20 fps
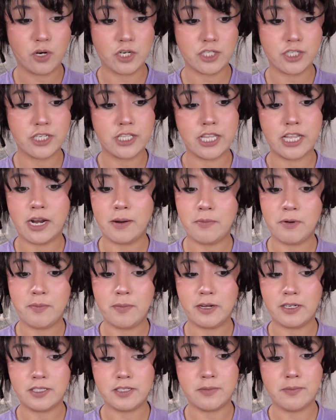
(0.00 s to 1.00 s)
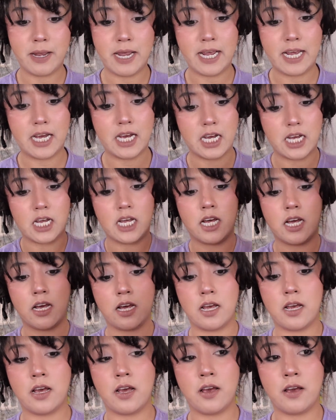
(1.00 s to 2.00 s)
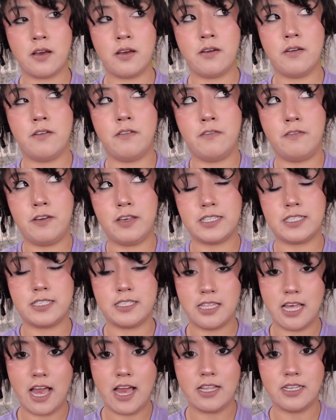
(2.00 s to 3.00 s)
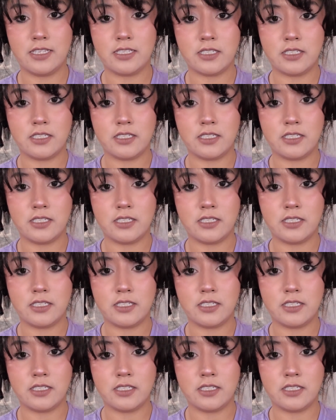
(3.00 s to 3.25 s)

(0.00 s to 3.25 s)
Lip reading: portion that I'm about to make fits that.